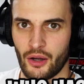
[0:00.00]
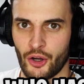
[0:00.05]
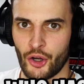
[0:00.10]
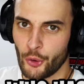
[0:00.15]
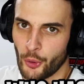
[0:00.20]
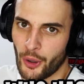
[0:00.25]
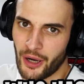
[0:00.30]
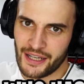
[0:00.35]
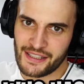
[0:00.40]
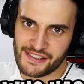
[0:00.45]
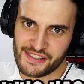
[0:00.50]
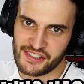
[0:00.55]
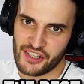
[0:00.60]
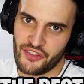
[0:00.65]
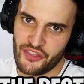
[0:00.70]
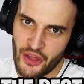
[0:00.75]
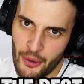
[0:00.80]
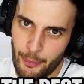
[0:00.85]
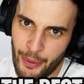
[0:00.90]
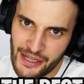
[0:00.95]
Who has
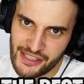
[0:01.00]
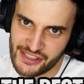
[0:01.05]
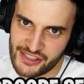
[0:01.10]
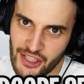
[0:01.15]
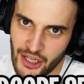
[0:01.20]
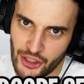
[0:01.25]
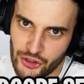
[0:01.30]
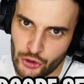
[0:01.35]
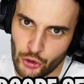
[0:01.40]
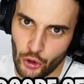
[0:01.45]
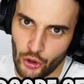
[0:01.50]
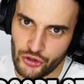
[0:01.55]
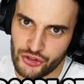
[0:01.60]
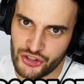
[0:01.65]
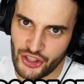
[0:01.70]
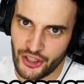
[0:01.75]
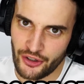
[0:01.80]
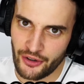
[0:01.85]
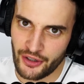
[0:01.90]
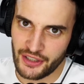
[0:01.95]
the best hardcore
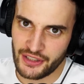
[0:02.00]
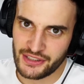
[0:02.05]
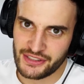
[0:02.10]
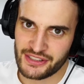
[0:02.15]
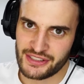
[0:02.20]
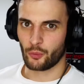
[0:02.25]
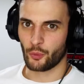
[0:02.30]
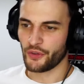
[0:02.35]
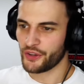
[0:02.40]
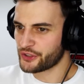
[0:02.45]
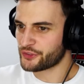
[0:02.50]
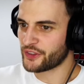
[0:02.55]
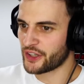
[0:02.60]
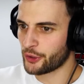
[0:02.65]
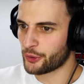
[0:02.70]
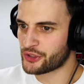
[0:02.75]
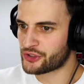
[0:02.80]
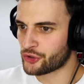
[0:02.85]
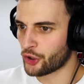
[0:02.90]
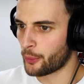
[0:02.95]
series? Well, this
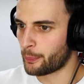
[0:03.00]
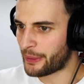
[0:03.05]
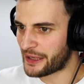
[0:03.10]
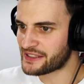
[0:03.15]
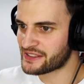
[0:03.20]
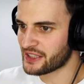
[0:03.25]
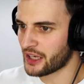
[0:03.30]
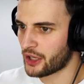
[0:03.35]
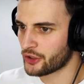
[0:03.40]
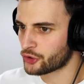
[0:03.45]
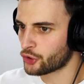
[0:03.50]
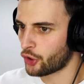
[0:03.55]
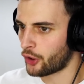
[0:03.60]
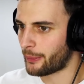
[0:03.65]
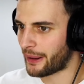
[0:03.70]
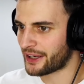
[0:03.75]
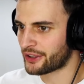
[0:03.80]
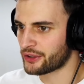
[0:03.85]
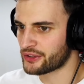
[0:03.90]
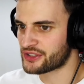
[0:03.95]
video is called Best Hardcore
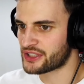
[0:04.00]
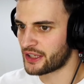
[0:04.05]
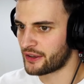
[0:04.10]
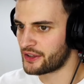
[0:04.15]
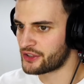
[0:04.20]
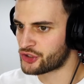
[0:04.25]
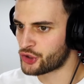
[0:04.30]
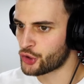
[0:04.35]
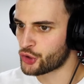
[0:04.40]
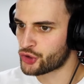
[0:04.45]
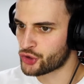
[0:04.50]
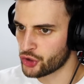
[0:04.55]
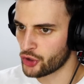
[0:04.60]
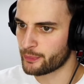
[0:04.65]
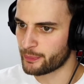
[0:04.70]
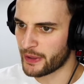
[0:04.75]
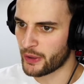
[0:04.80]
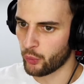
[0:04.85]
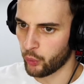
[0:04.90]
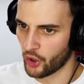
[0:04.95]
Minecraft Series You
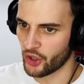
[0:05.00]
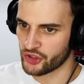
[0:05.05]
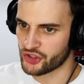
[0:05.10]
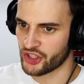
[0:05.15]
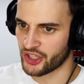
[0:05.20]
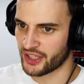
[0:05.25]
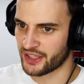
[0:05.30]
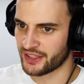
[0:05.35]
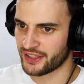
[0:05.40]
Should Be Watching.